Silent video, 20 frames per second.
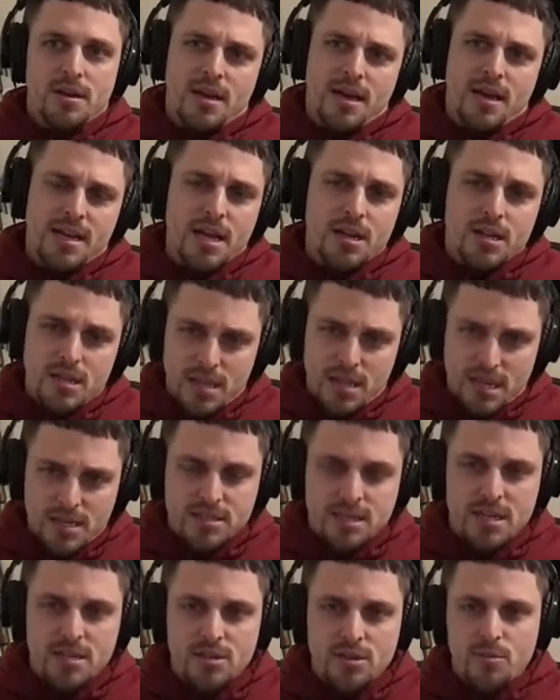And then, like you
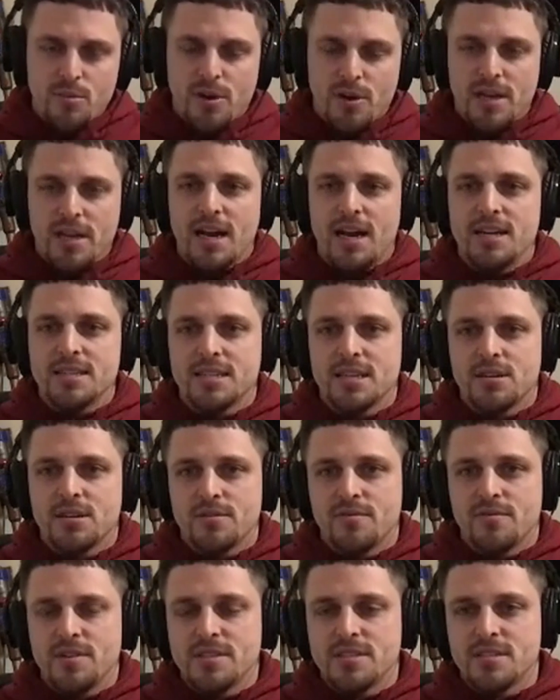said, you bring guys in
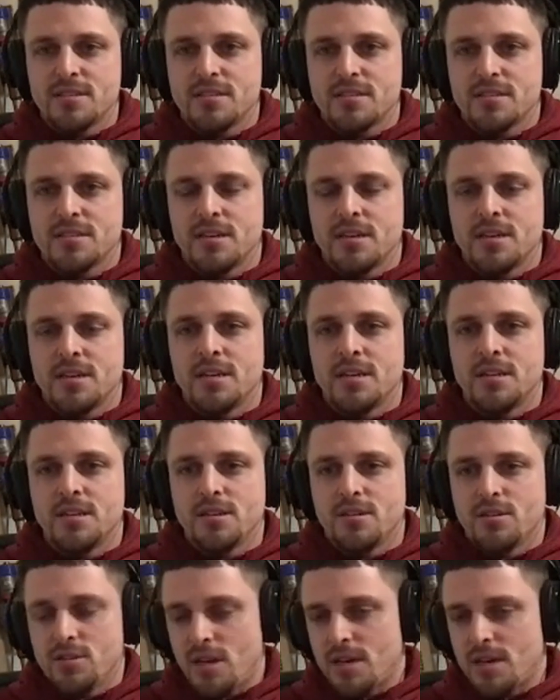on visits, and,
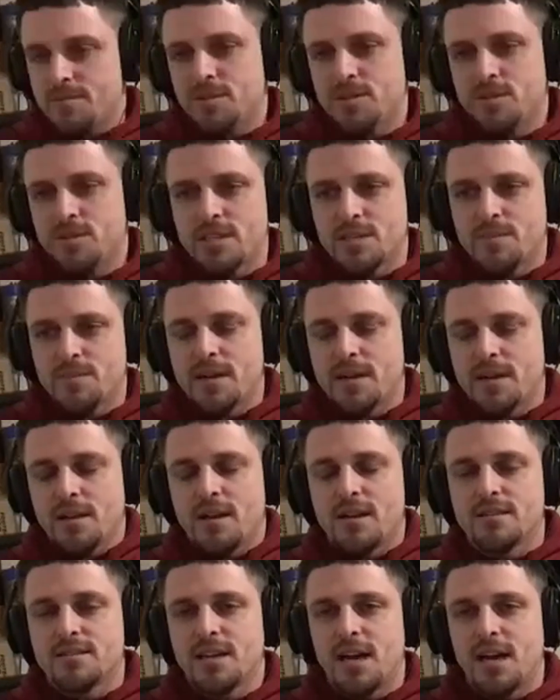I'm sure they spend a
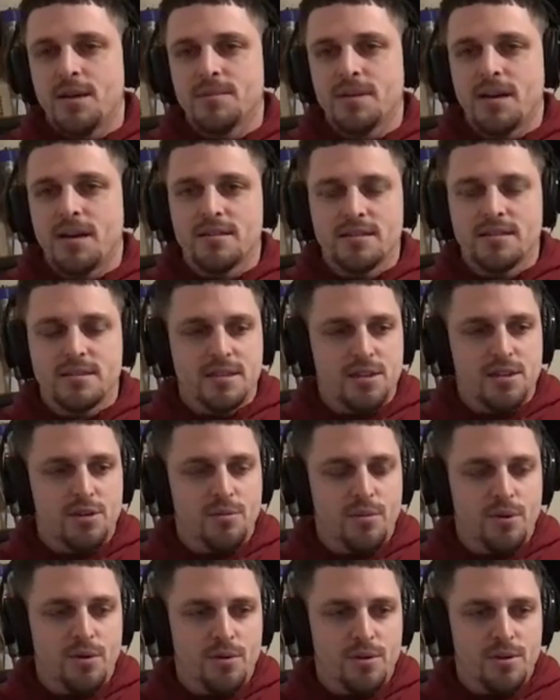lot of time down at the Senior
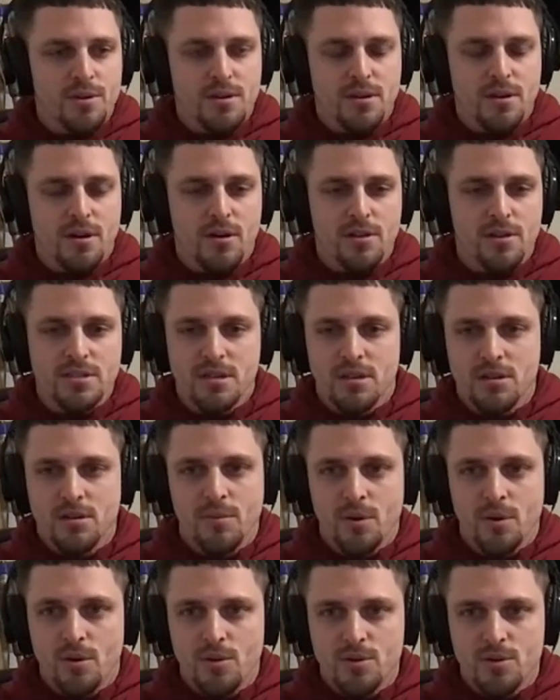Bowl and all these other
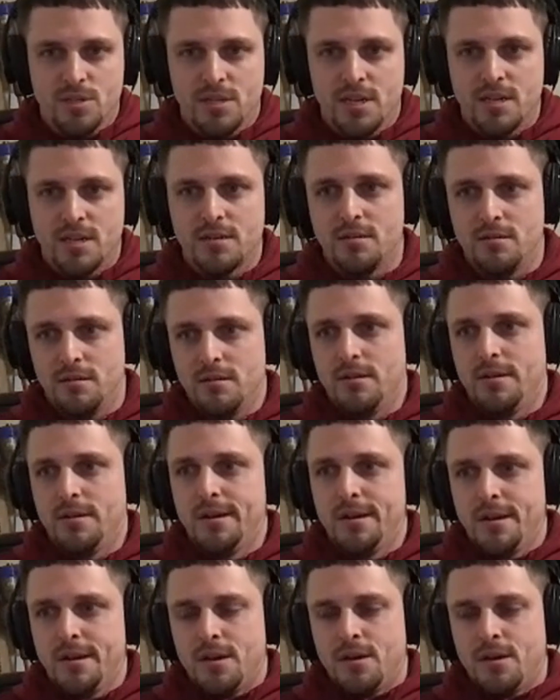bowls, and then
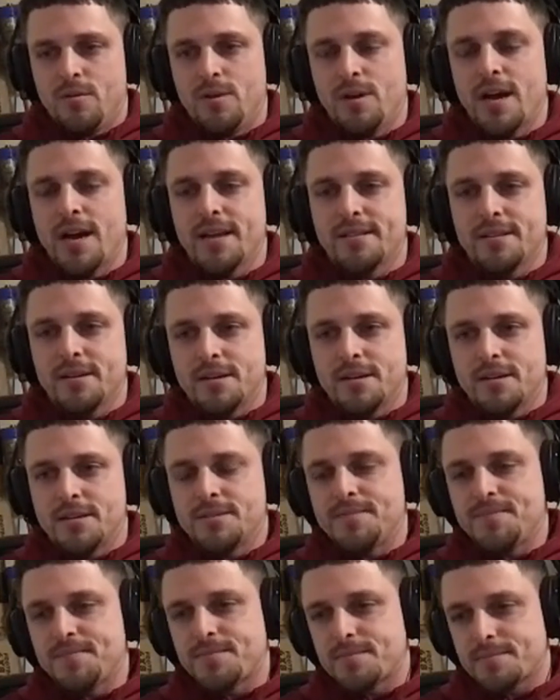at the